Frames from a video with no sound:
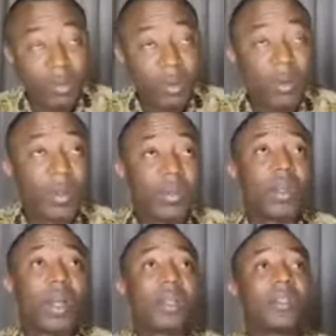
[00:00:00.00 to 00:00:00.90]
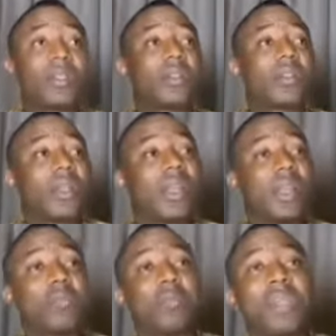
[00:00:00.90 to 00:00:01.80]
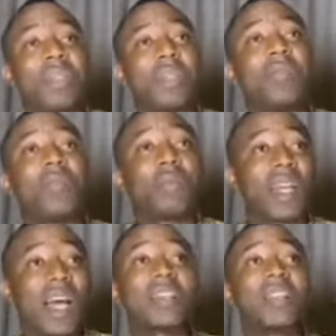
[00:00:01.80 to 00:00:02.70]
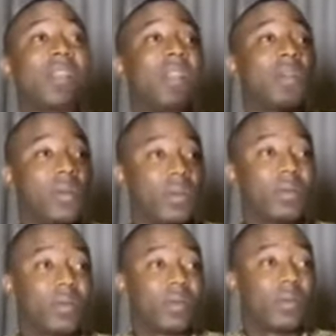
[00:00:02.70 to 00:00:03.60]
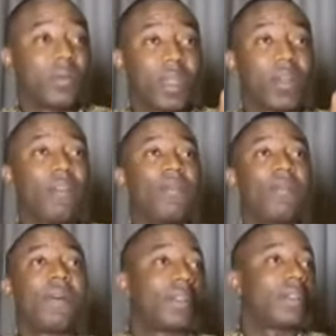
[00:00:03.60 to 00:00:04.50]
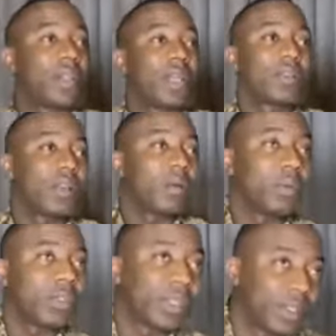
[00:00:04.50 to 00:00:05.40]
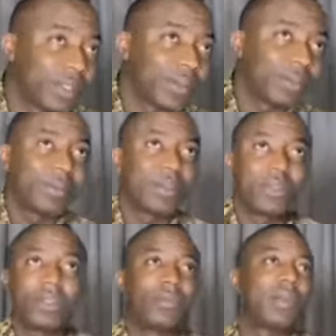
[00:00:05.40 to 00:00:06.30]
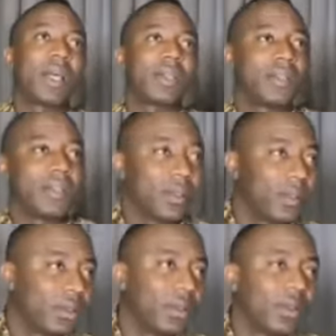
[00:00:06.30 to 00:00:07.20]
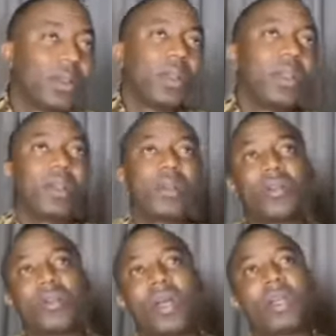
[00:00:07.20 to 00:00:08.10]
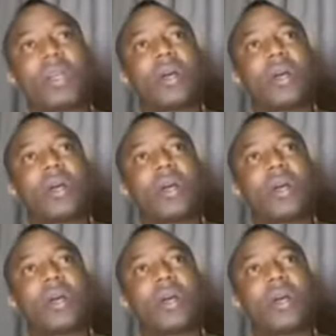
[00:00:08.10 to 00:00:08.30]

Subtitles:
When we do that, it means that from taxes alone, we can fund the national budget. Just from taxes alone. Because right